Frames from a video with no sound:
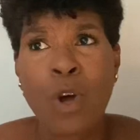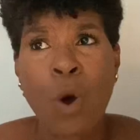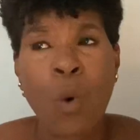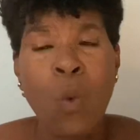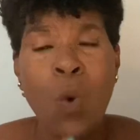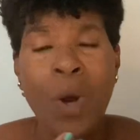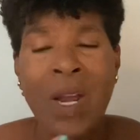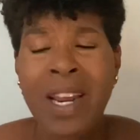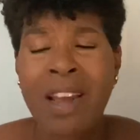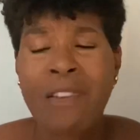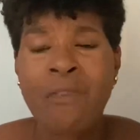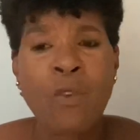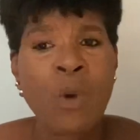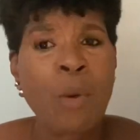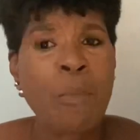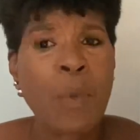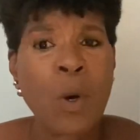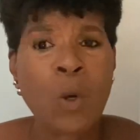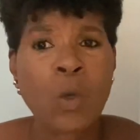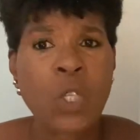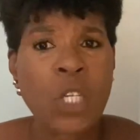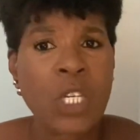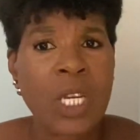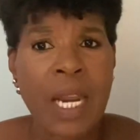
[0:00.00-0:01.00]
whatever
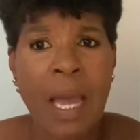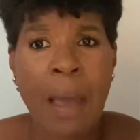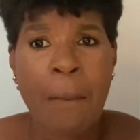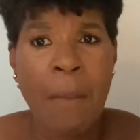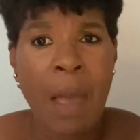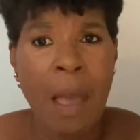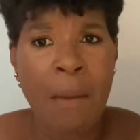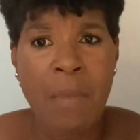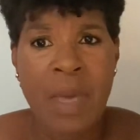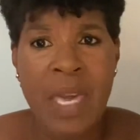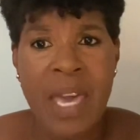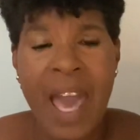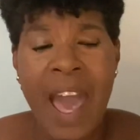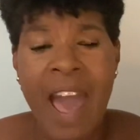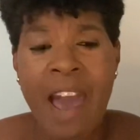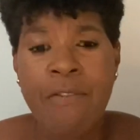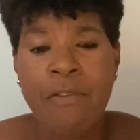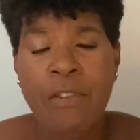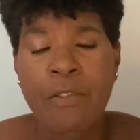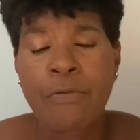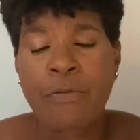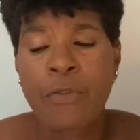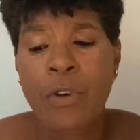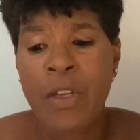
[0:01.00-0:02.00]
emotion I may be
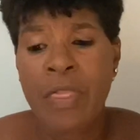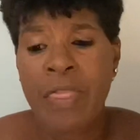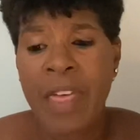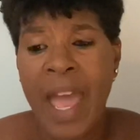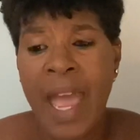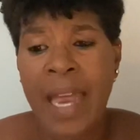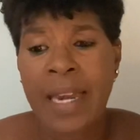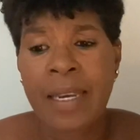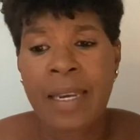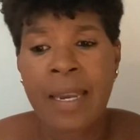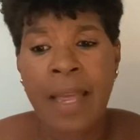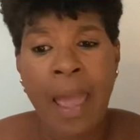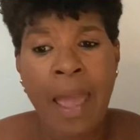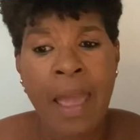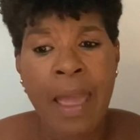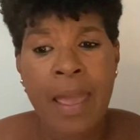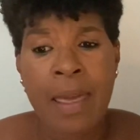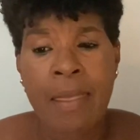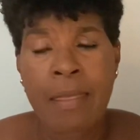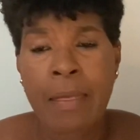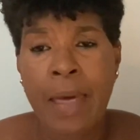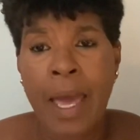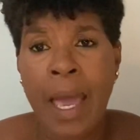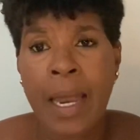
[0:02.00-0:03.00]
having for that
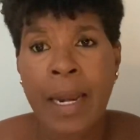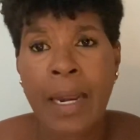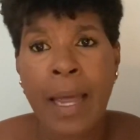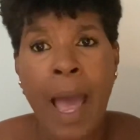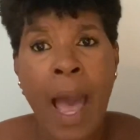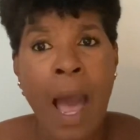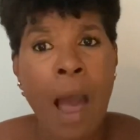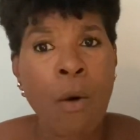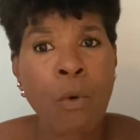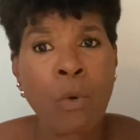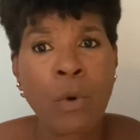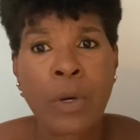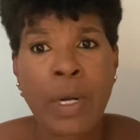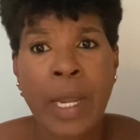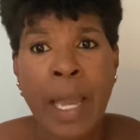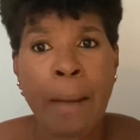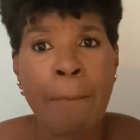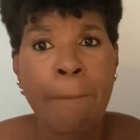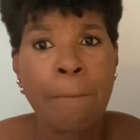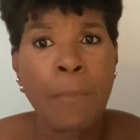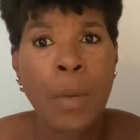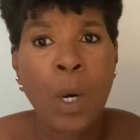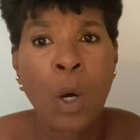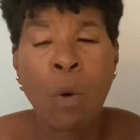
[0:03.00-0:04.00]
day, that hour,
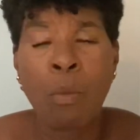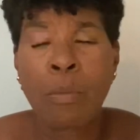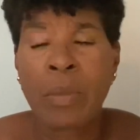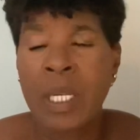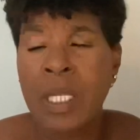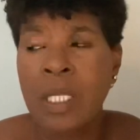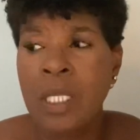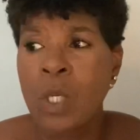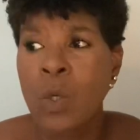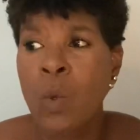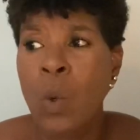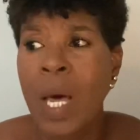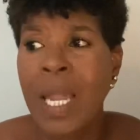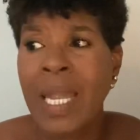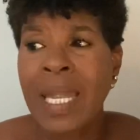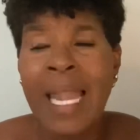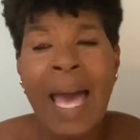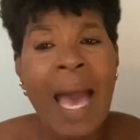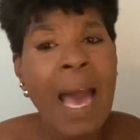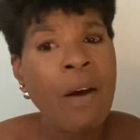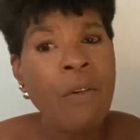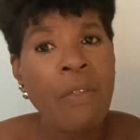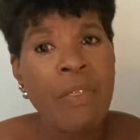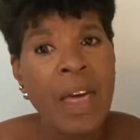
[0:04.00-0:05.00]
that moment, to
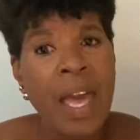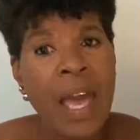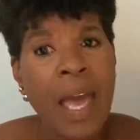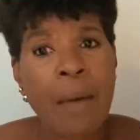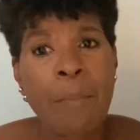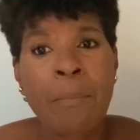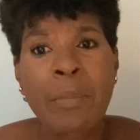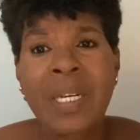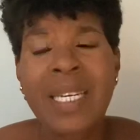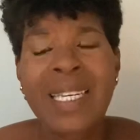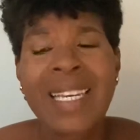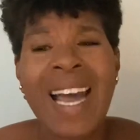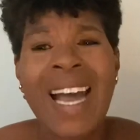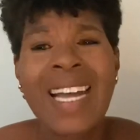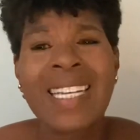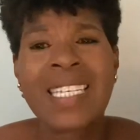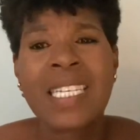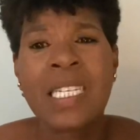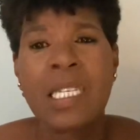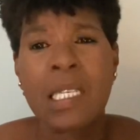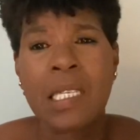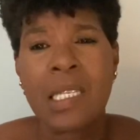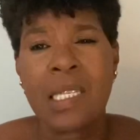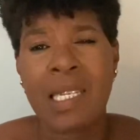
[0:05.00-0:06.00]
allow that, but not
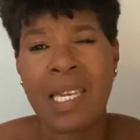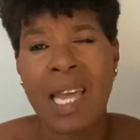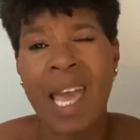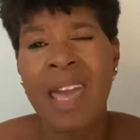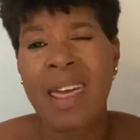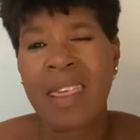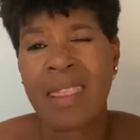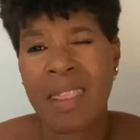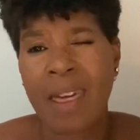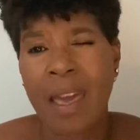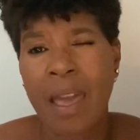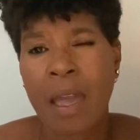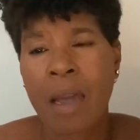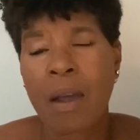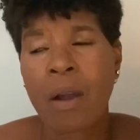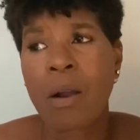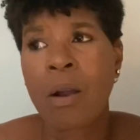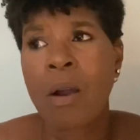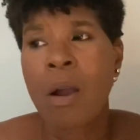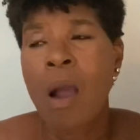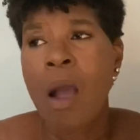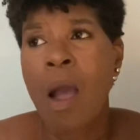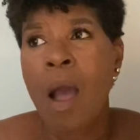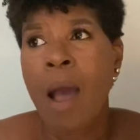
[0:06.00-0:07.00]
to stay
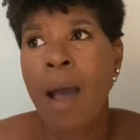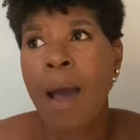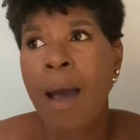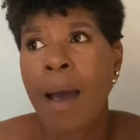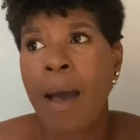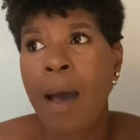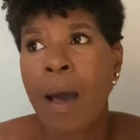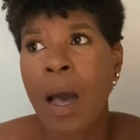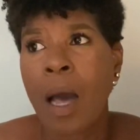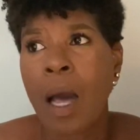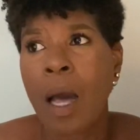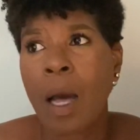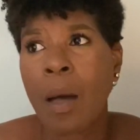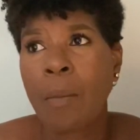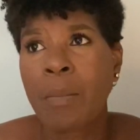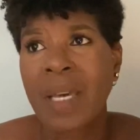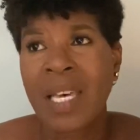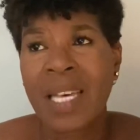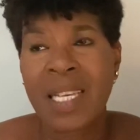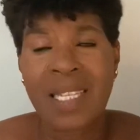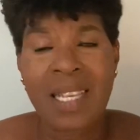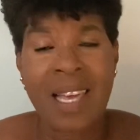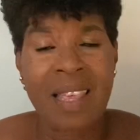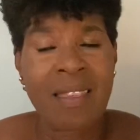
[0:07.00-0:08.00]
there. Um,
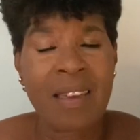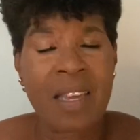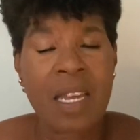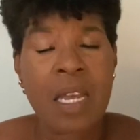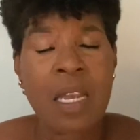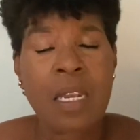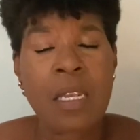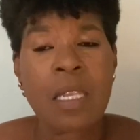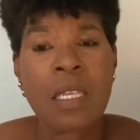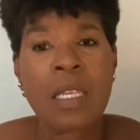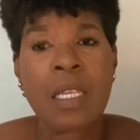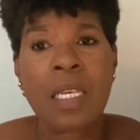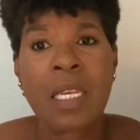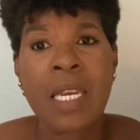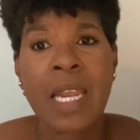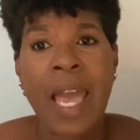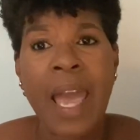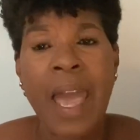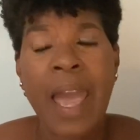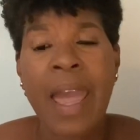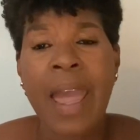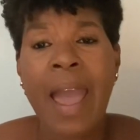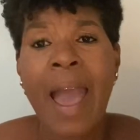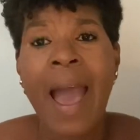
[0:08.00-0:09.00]
because at the end of the
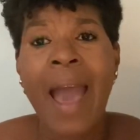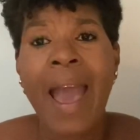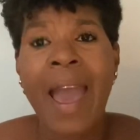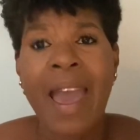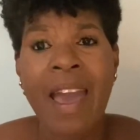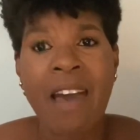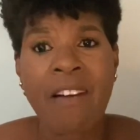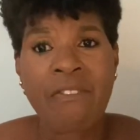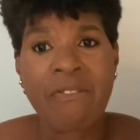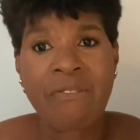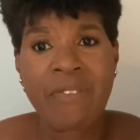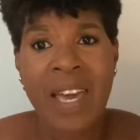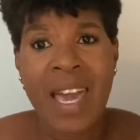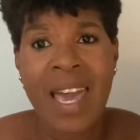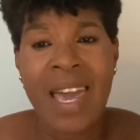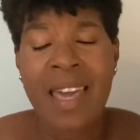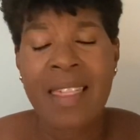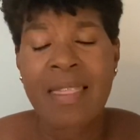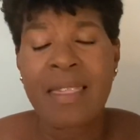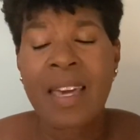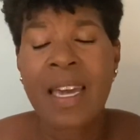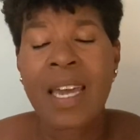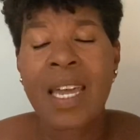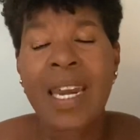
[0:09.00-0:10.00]
day, I have
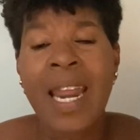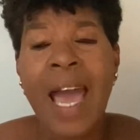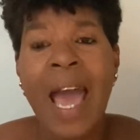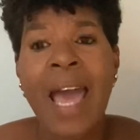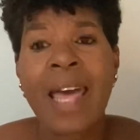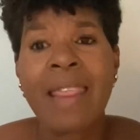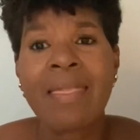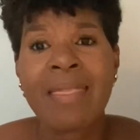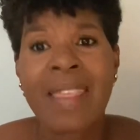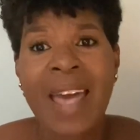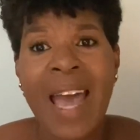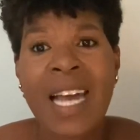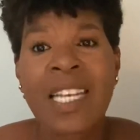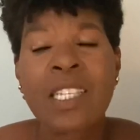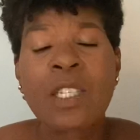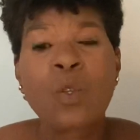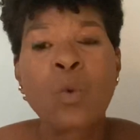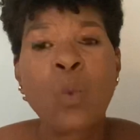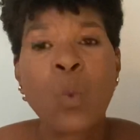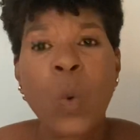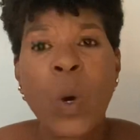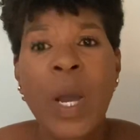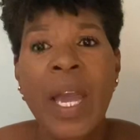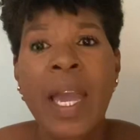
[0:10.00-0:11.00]
faith, and and that's
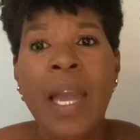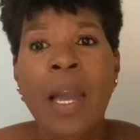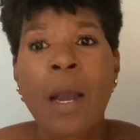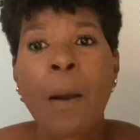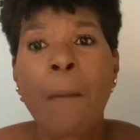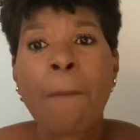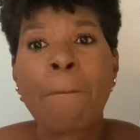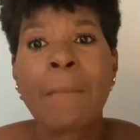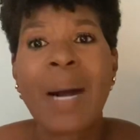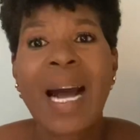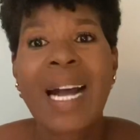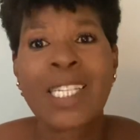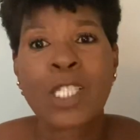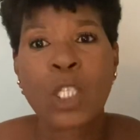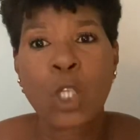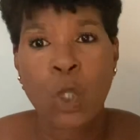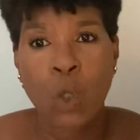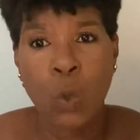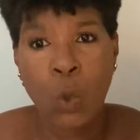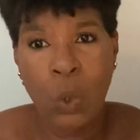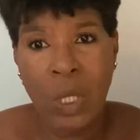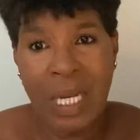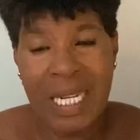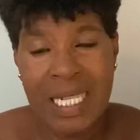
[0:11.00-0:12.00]
where my
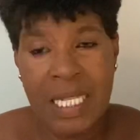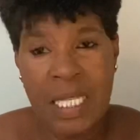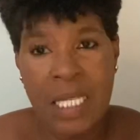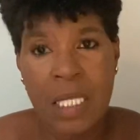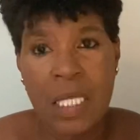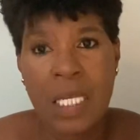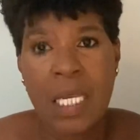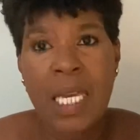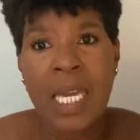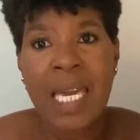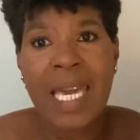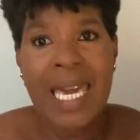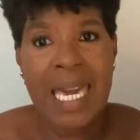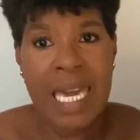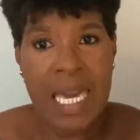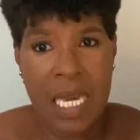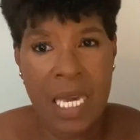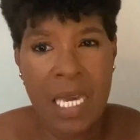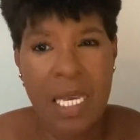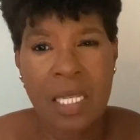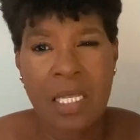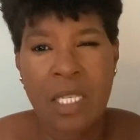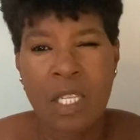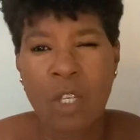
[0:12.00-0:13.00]
trust
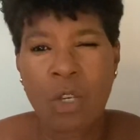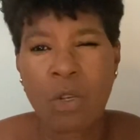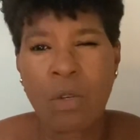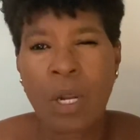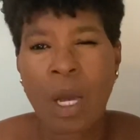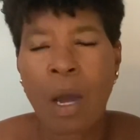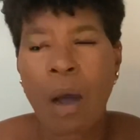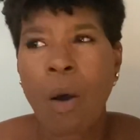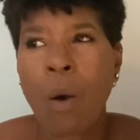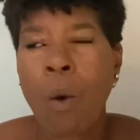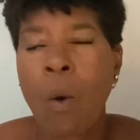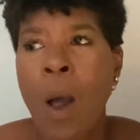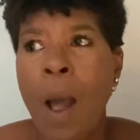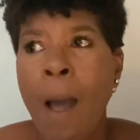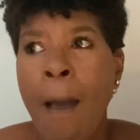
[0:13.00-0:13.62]
is, you know.